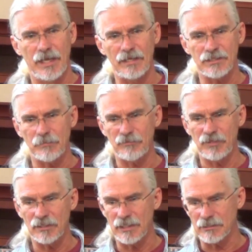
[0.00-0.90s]
And some
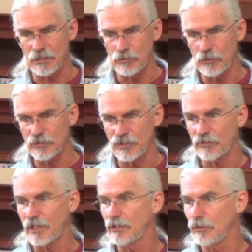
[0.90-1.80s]
have neglected duties
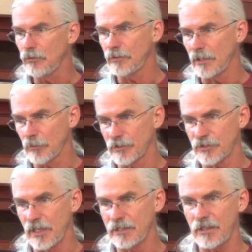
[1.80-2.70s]
that they knew they were
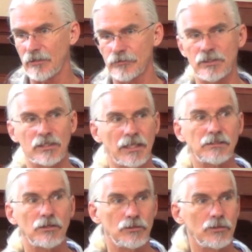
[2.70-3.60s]
assigned, and others
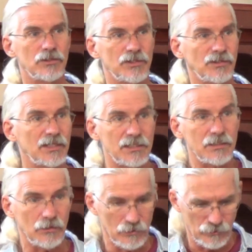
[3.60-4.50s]
neglected duties that they
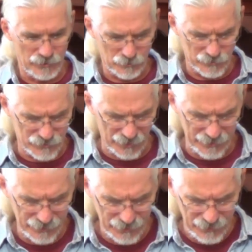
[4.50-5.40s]
didn't know they were
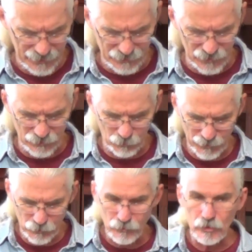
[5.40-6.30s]
assigned. He said, The
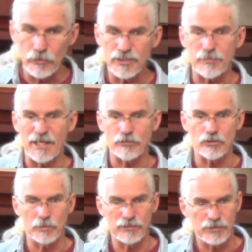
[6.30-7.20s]
one who knew his
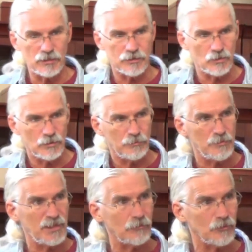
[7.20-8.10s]
master's will and didn't do it will
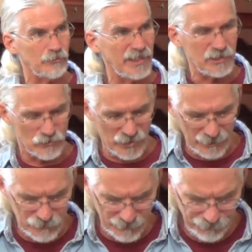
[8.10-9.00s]
be beaten with many
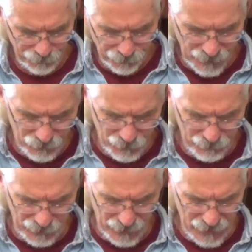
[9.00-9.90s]
stripes,
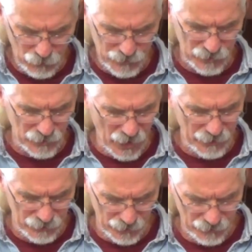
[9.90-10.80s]
but he who did
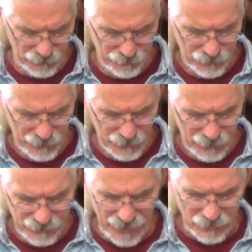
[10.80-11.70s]
not know,
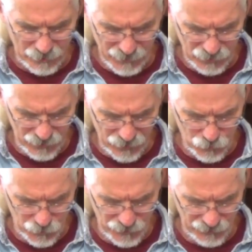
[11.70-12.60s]
yet committed things